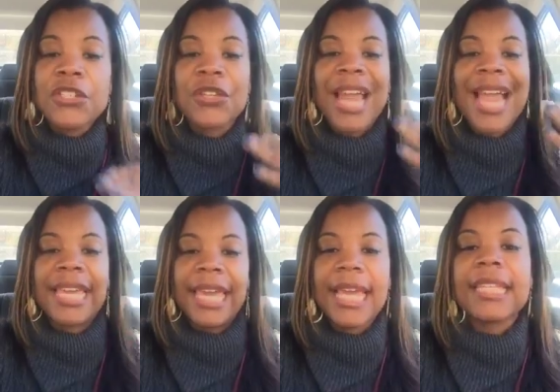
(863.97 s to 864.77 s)
so that I
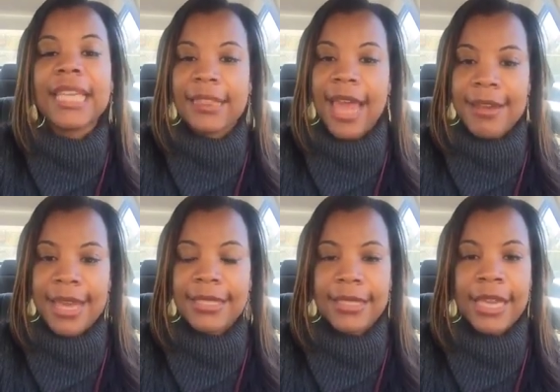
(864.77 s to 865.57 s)
can get that
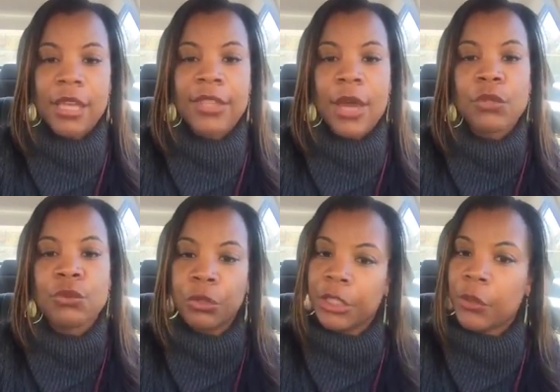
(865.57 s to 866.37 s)
next thing that
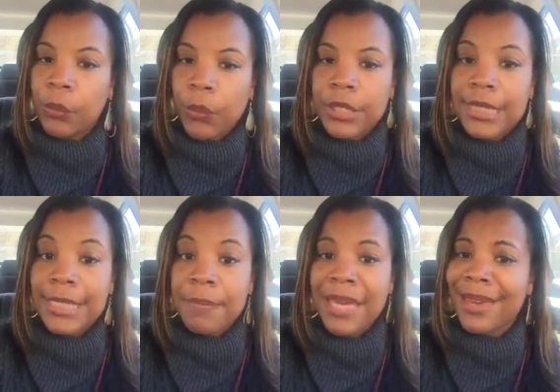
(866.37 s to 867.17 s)
was really important
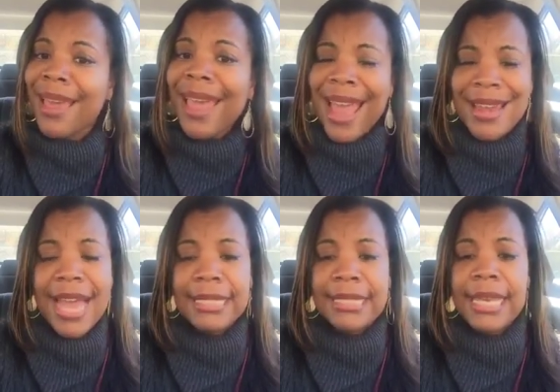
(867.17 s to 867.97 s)
to me. And
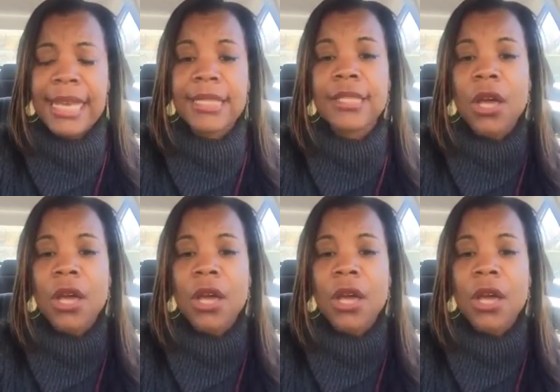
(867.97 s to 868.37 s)
I did it.